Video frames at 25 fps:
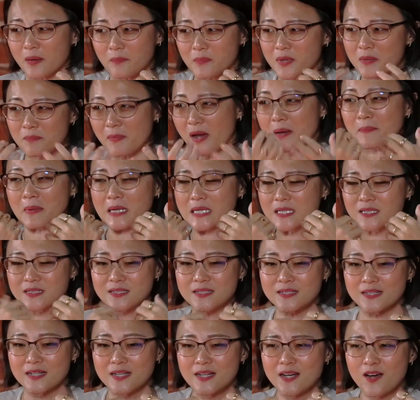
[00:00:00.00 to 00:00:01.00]
at me, my, my
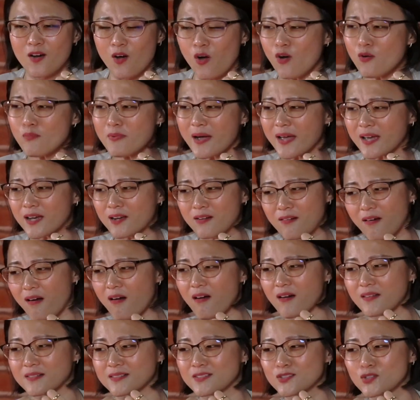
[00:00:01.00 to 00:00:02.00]
colleague, oh my
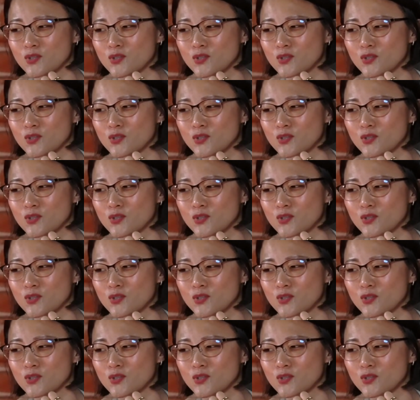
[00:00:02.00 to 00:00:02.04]
God,